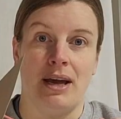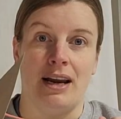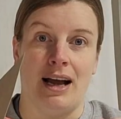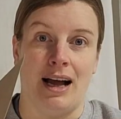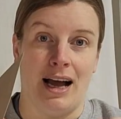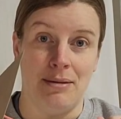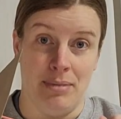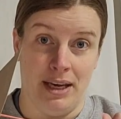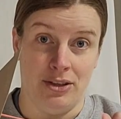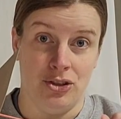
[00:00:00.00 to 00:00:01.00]
and a high
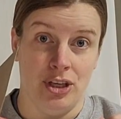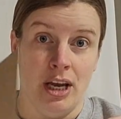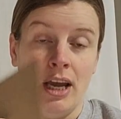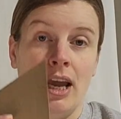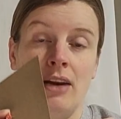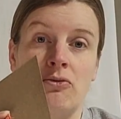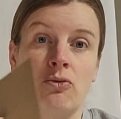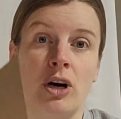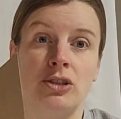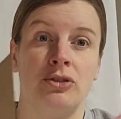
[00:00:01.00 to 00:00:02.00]
pitch. And
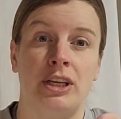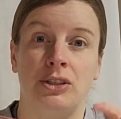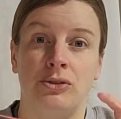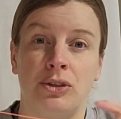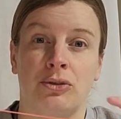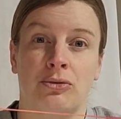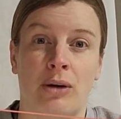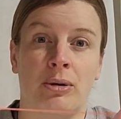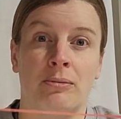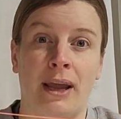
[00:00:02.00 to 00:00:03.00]
what do they do to the
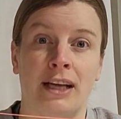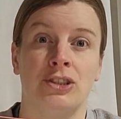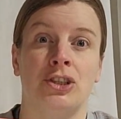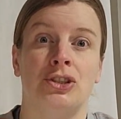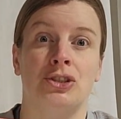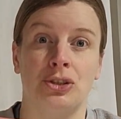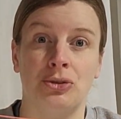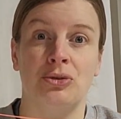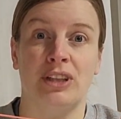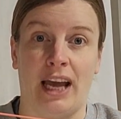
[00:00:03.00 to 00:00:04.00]
rubber band to
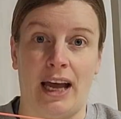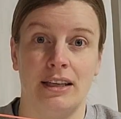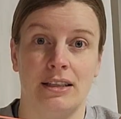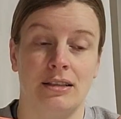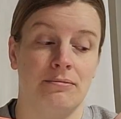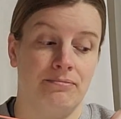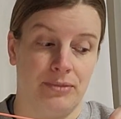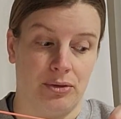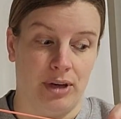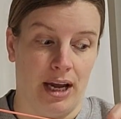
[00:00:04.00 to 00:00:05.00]
do that,
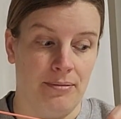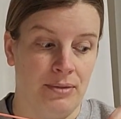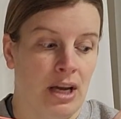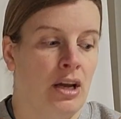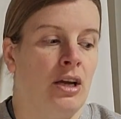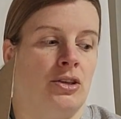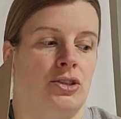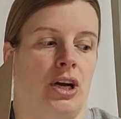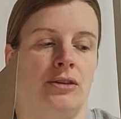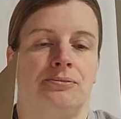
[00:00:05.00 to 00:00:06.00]
okay?
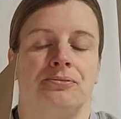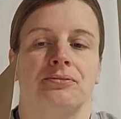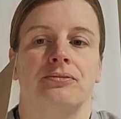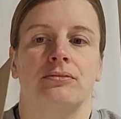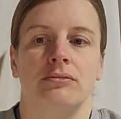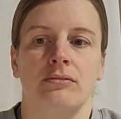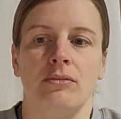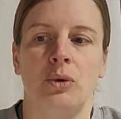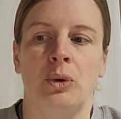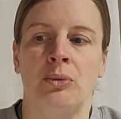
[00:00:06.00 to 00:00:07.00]
So
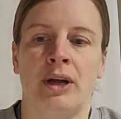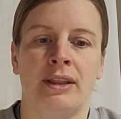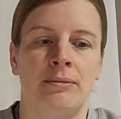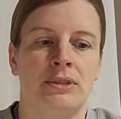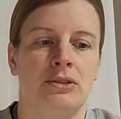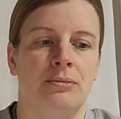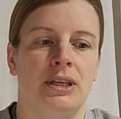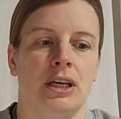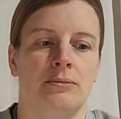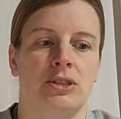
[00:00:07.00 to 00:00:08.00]
we want them to be
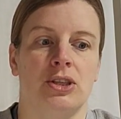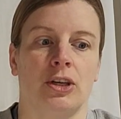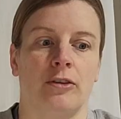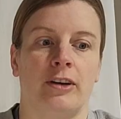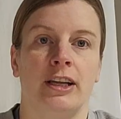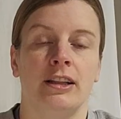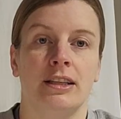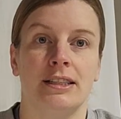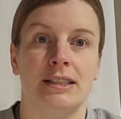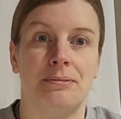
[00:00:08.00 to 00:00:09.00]
observing the
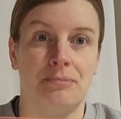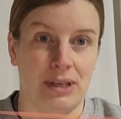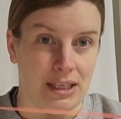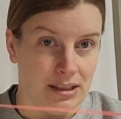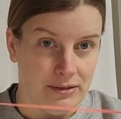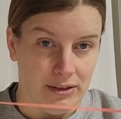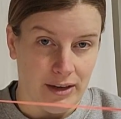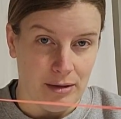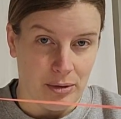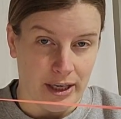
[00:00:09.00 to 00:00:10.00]
speed of the
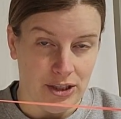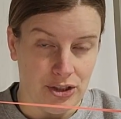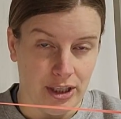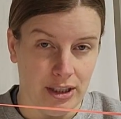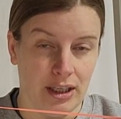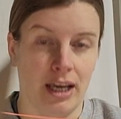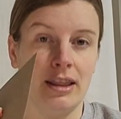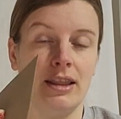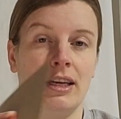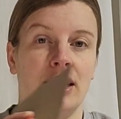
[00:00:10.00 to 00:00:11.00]
vibration
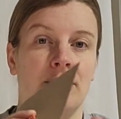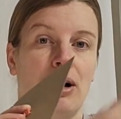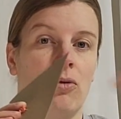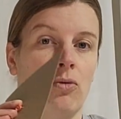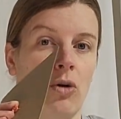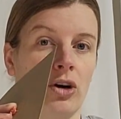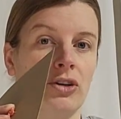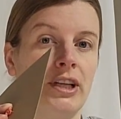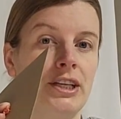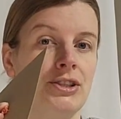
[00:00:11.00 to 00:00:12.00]
and thinking about what are
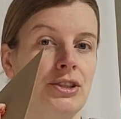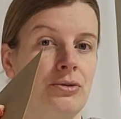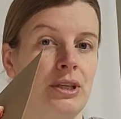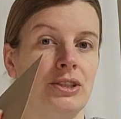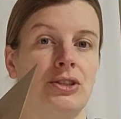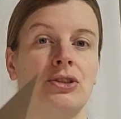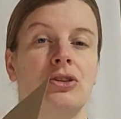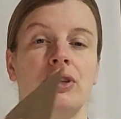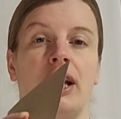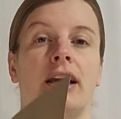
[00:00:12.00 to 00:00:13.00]
they doing to
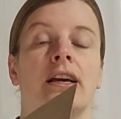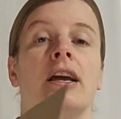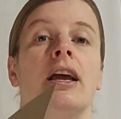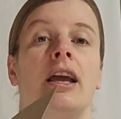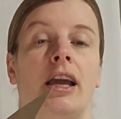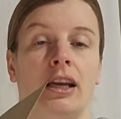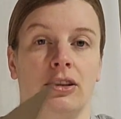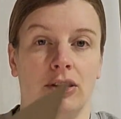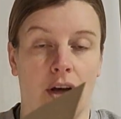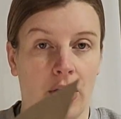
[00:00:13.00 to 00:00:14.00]
create a
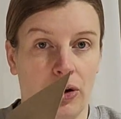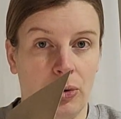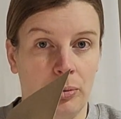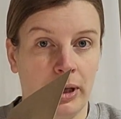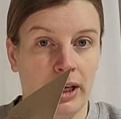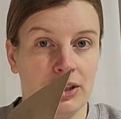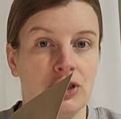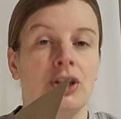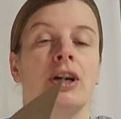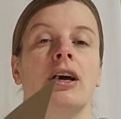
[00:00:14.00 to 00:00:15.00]
low pitch,
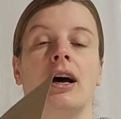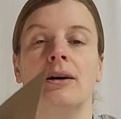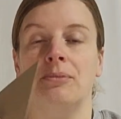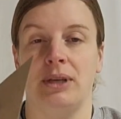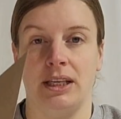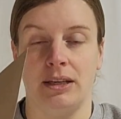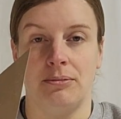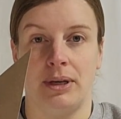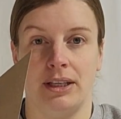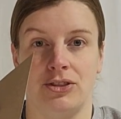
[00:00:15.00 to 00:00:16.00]
a medium
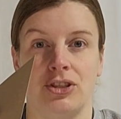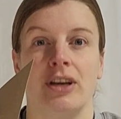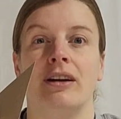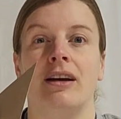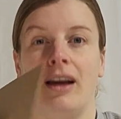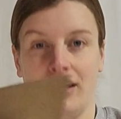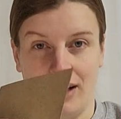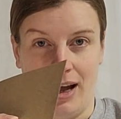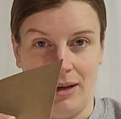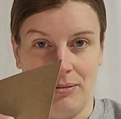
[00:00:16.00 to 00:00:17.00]
pitch, and a
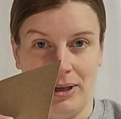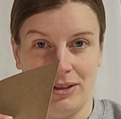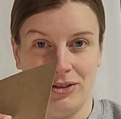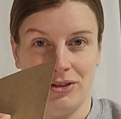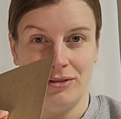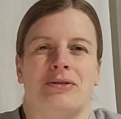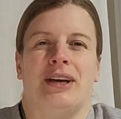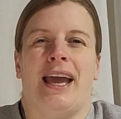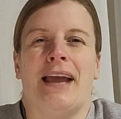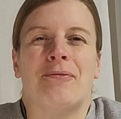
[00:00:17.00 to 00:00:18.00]
high pitch.
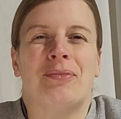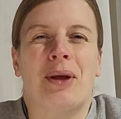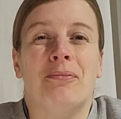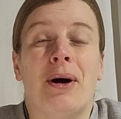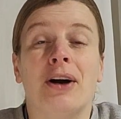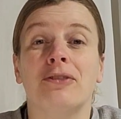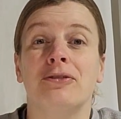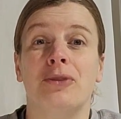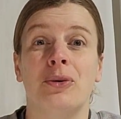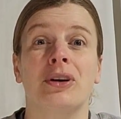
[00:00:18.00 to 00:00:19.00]
Okay, part
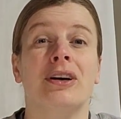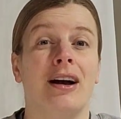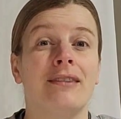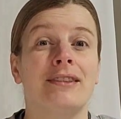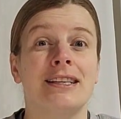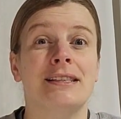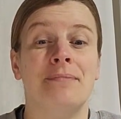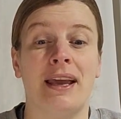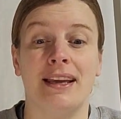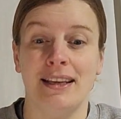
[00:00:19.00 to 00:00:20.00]
4 of this
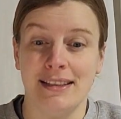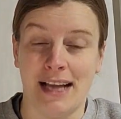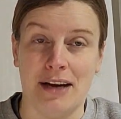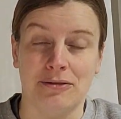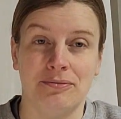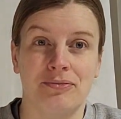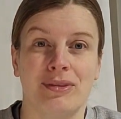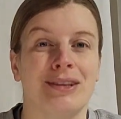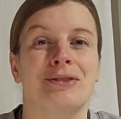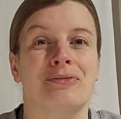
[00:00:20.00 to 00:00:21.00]
making sound,
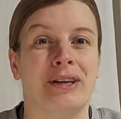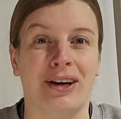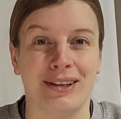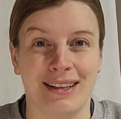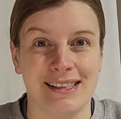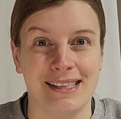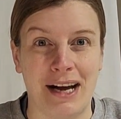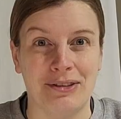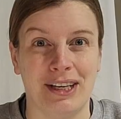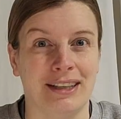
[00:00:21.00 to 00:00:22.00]
we call it the
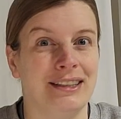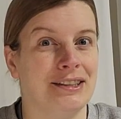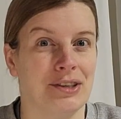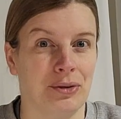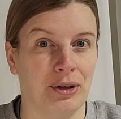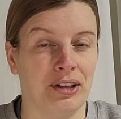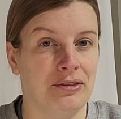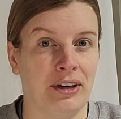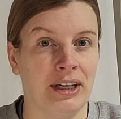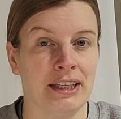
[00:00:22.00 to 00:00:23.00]
sound hunt. It's a really
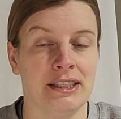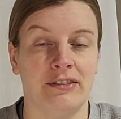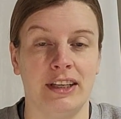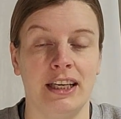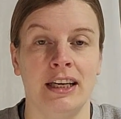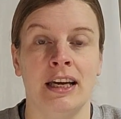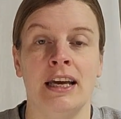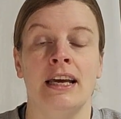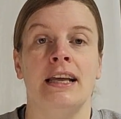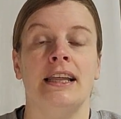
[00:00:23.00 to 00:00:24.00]
fun activity
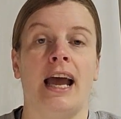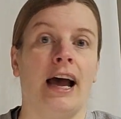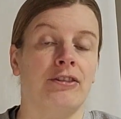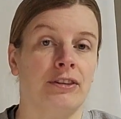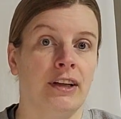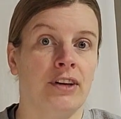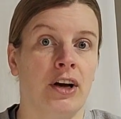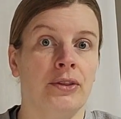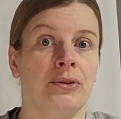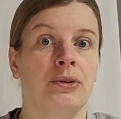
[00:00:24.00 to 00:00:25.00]
that after they've
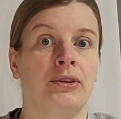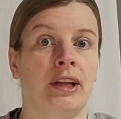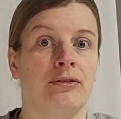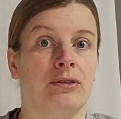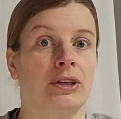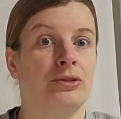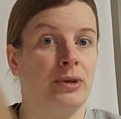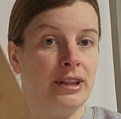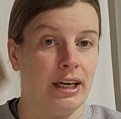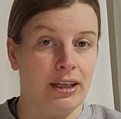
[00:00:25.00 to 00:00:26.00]
gone through and they've worked
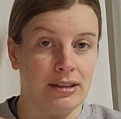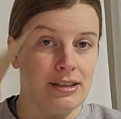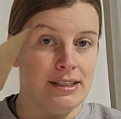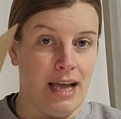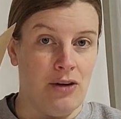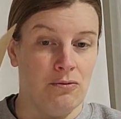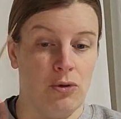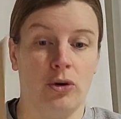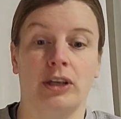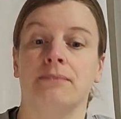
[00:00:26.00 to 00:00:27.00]
with their
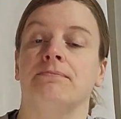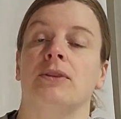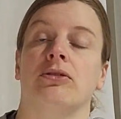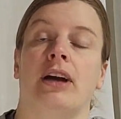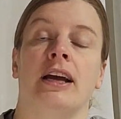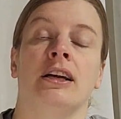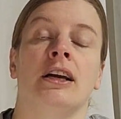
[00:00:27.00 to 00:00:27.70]
soundboard, okay,